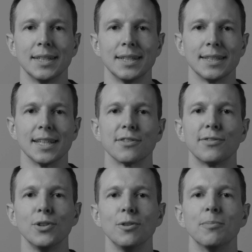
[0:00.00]
There's a
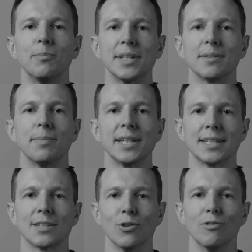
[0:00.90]
few bits and
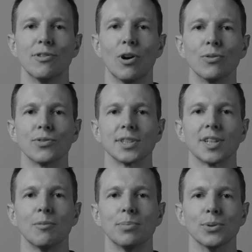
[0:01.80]
pieces that are involved. For
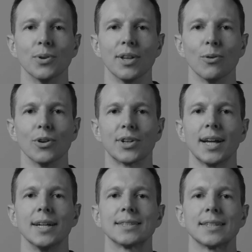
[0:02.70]
example, they will look
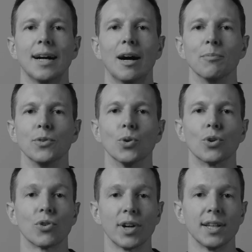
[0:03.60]
at your
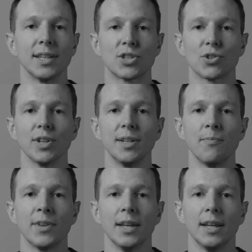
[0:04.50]
credit history.
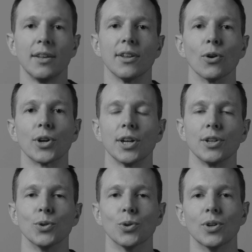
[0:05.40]
They'll look
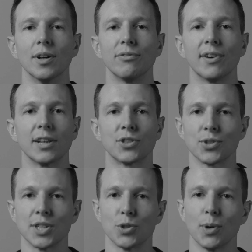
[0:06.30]
at your financial
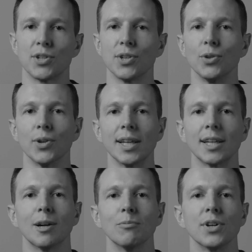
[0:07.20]
situation, your
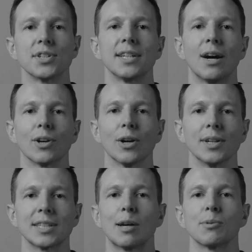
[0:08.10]
income versus
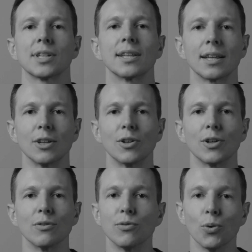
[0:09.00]
outgoings, how much they think you
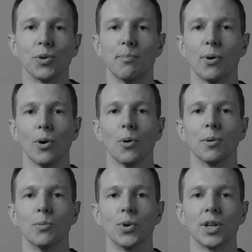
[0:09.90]
can afford to borrow on
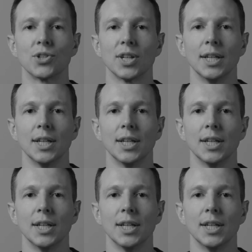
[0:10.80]
a mortgage.